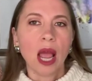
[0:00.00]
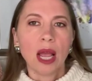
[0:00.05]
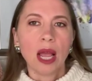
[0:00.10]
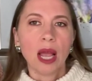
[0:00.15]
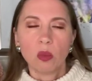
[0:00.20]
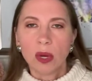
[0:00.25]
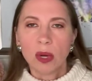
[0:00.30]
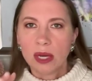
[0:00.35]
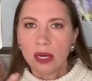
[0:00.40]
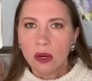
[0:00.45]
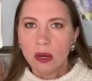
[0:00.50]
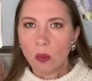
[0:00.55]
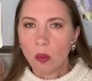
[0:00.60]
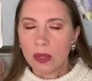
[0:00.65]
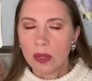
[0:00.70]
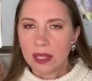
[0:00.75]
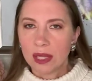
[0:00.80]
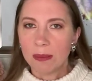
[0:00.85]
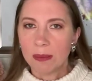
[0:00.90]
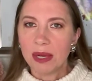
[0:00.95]

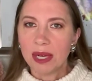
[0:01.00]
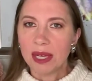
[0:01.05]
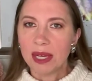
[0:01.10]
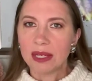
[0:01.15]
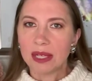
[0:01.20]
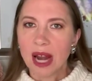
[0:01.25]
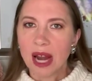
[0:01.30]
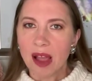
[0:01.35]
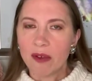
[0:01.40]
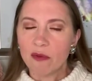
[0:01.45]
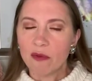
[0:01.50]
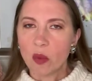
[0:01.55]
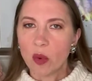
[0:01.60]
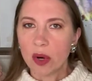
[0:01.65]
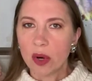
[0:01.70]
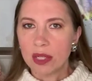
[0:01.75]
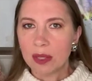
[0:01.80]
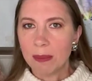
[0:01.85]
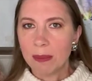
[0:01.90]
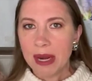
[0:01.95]
When someone doesn't have
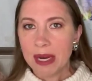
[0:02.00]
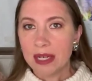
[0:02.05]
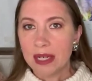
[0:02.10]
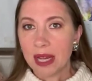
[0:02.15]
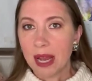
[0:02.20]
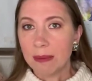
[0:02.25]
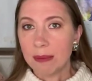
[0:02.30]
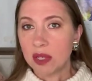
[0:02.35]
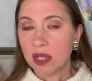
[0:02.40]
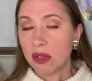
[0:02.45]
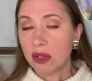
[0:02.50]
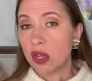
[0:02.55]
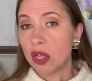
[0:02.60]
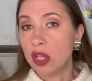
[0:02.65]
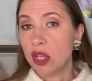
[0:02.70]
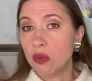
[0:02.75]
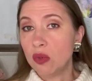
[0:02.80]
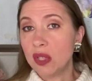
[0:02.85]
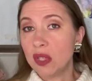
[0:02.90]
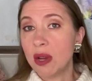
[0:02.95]
words, many times they're going
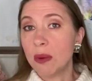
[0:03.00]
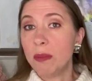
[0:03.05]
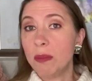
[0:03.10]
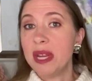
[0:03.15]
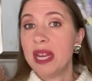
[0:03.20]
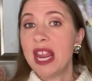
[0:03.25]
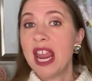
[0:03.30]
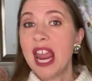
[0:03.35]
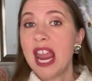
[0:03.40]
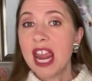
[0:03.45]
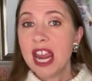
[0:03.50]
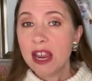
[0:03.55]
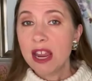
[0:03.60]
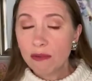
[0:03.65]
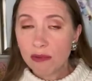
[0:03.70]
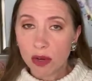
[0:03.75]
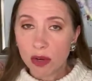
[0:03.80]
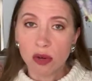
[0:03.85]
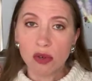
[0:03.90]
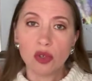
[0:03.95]
to use their
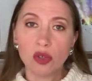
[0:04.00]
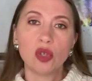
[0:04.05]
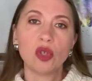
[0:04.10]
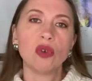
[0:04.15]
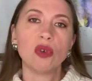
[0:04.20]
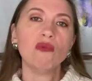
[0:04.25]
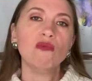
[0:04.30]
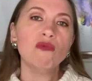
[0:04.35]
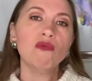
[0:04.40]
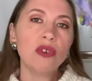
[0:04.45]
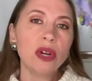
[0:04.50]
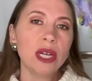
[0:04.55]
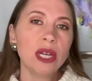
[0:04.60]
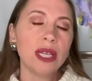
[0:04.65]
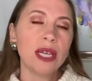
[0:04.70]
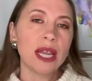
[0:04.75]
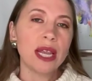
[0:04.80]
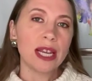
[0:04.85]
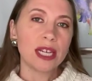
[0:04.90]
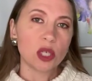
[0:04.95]
behaviors to
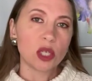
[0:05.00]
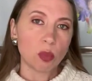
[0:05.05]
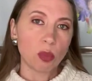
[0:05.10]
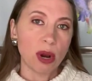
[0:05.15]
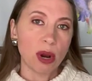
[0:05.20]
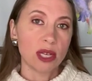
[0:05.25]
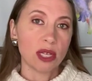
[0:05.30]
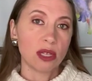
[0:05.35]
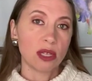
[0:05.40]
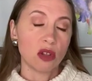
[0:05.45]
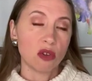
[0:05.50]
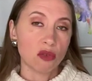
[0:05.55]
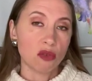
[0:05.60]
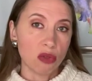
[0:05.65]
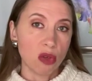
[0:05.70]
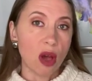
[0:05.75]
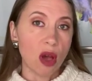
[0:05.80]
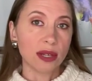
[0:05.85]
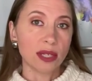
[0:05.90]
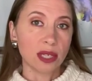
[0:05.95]
really express their
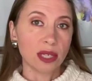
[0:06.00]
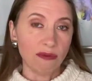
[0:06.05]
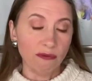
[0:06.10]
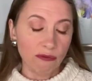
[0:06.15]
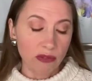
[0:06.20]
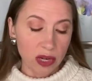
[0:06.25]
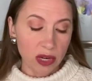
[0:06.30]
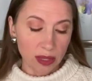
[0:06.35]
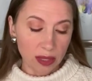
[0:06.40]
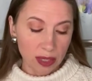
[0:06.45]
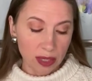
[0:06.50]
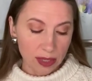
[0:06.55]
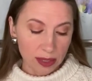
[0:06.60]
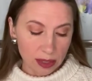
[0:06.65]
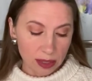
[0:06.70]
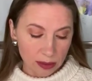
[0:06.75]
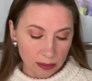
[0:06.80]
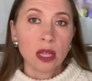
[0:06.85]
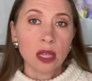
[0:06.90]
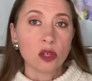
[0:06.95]
thoughts and
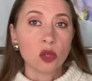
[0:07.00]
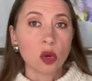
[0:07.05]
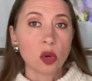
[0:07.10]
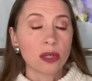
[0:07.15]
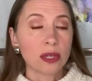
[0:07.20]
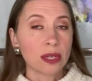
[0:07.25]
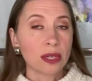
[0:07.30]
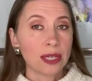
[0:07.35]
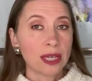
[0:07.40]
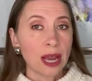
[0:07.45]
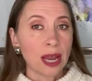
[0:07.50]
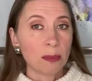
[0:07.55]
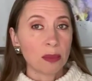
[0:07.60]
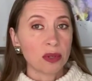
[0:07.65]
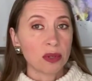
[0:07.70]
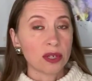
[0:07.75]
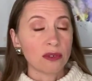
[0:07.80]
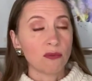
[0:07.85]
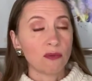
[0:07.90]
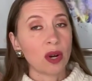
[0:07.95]
feelings. There's also
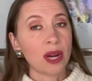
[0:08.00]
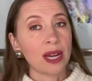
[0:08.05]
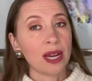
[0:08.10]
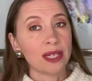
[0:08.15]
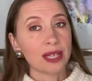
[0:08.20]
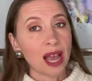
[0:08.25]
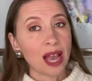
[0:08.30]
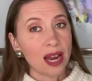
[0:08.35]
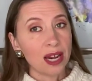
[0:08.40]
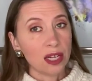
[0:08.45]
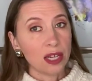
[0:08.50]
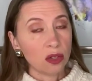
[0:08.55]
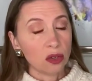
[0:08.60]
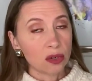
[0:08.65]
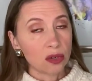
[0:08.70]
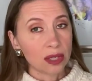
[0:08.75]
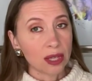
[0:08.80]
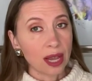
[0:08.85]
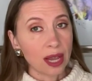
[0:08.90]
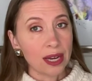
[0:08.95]
examples of what anxiety
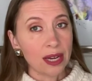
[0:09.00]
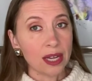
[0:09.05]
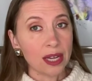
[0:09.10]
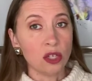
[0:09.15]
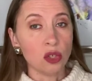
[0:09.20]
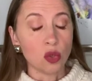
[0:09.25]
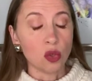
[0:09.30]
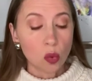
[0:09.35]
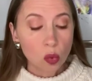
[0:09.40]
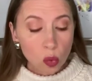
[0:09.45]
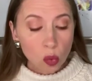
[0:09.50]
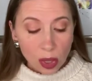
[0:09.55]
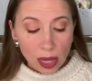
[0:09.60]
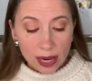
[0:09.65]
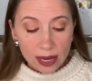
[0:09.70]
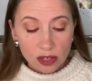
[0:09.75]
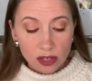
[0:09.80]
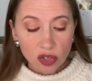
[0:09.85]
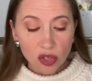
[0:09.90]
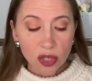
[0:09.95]
looks like in
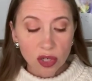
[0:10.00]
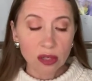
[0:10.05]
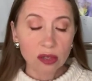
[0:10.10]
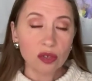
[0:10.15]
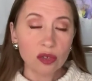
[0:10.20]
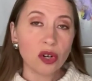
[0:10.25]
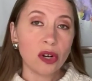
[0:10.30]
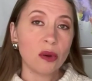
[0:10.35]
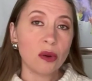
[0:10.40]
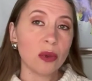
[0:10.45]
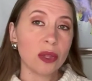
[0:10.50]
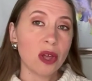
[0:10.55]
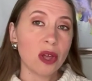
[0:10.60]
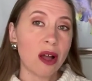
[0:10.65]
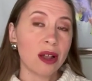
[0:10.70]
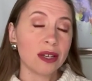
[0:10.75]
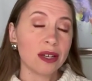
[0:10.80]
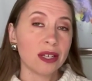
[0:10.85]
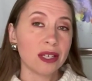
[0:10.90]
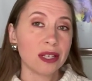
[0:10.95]
school-age children with
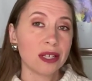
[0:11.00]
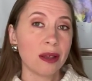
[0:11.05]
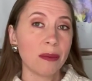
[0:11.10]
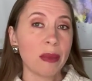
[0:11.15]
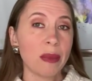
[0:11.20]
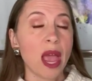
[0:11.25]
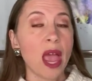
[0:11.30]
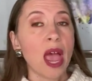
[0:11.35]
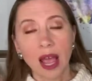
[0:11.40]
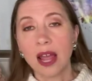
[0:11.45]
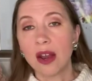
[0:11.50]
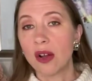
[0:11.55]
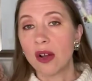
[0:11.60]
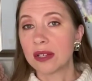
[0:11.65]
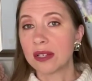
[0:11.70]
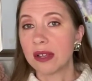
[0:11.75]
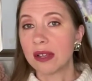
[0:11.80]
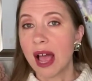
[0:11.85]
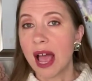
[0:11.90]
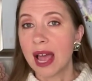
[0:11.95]
autism and
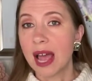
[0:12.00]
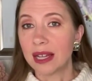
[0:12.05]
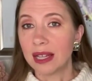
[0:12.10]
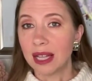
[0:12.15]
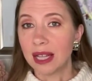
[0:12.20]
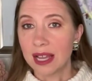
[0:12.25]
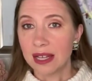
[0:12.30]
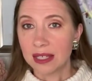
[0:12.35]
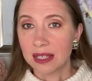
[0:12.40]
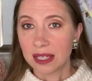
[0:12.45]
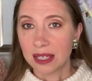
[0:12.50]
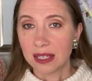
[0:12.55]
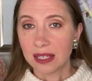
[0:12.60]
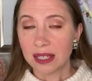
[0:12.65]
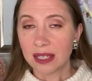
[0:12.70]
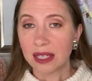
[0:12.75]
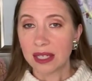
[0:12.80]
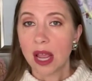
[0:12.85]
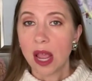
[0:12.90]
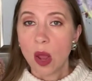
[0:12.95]
also
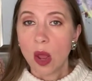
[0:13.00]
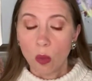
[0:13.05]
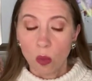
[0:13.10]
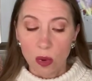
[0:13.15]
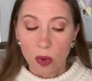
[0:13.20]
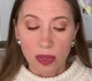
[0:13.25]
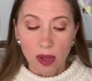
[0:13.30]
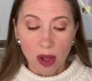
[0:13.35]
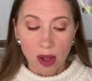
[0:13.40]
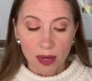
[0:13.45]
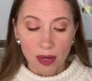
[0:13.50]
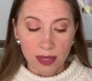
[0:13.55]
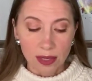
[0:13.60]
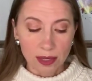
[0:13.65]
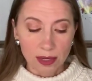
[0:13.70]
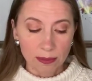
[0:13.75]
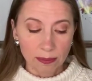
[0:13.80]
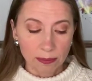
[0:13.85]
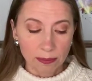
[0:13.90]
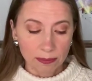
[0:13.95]
adolescents with
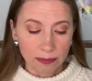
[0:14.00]
autism.